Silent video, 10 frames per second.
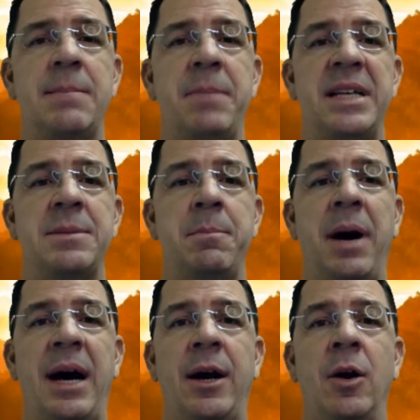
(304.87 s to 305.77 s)
and best
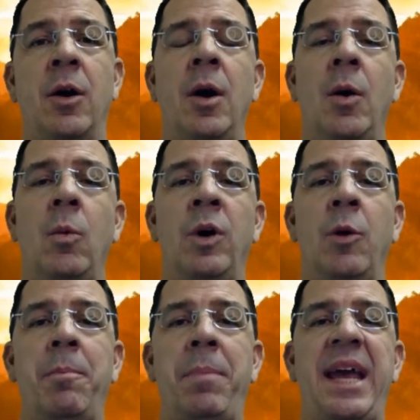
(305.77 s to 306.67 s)
buyer
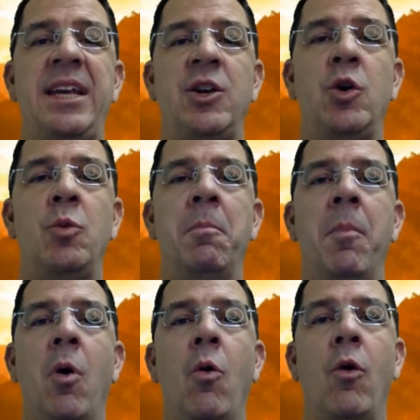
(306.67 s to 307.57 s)
will pay you
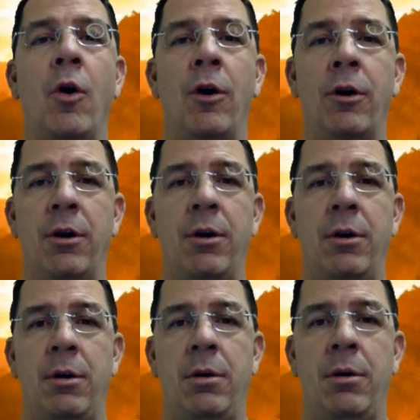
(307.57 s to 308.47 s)
more,
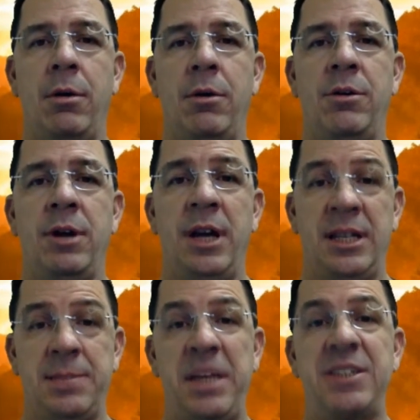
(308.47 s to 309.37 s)

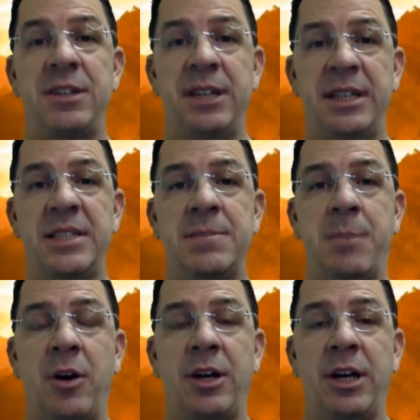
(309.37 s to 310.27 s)
especially in this
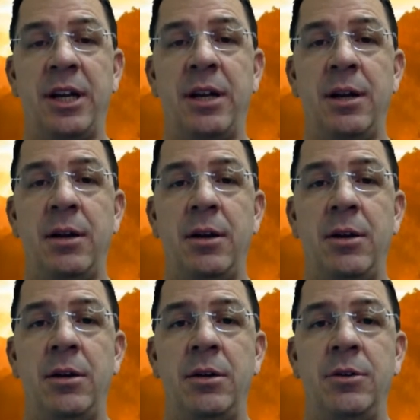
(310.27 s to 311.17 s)
market,
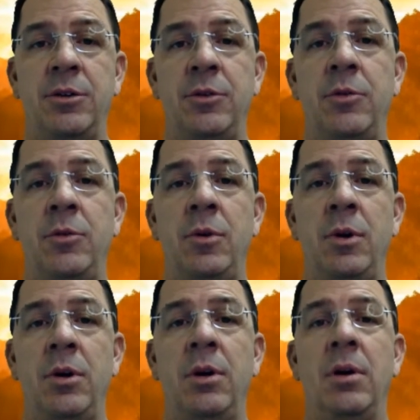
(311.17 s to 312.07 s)
to
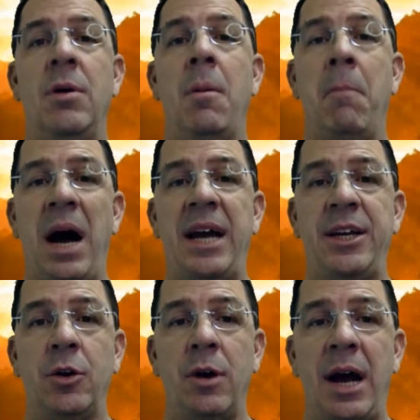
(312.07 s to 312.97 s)
buy
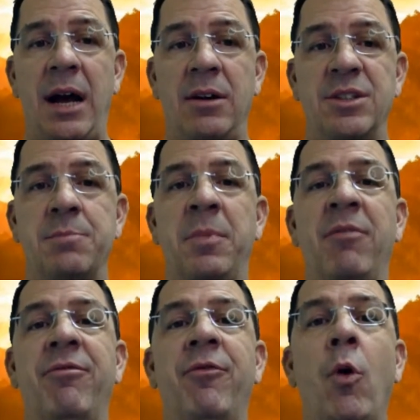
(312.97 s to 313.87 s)
your house
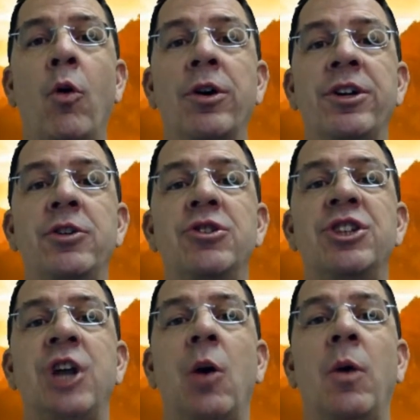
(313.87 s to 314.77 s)
before you
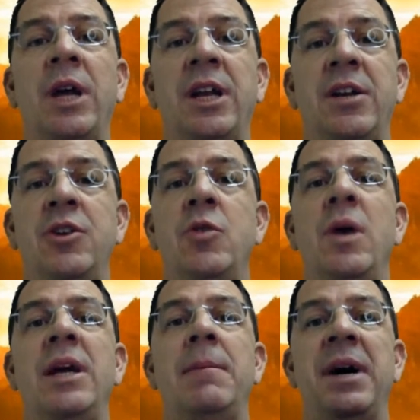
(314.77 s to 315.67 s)
show it to
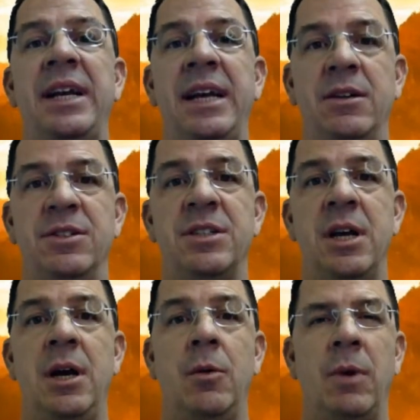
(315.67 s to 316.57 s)
anybody else,
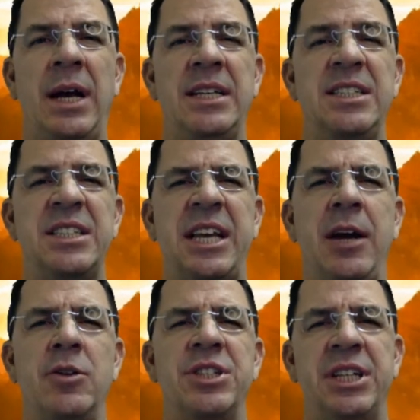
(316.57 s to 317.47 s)
right?
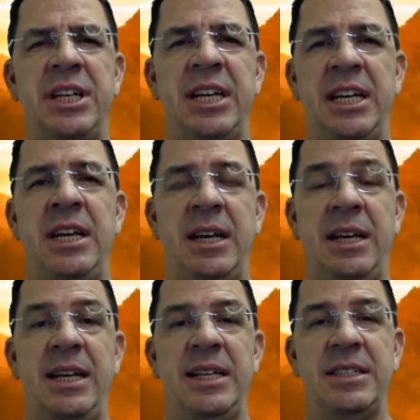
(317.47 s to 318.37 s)
Scarcity
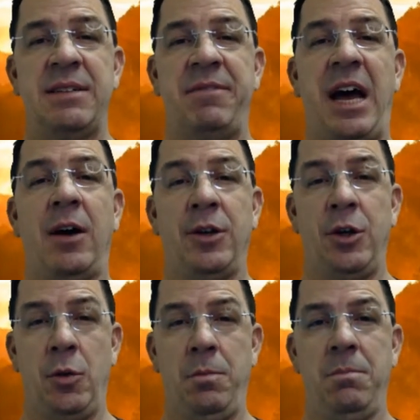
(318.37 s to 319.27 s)
is a value,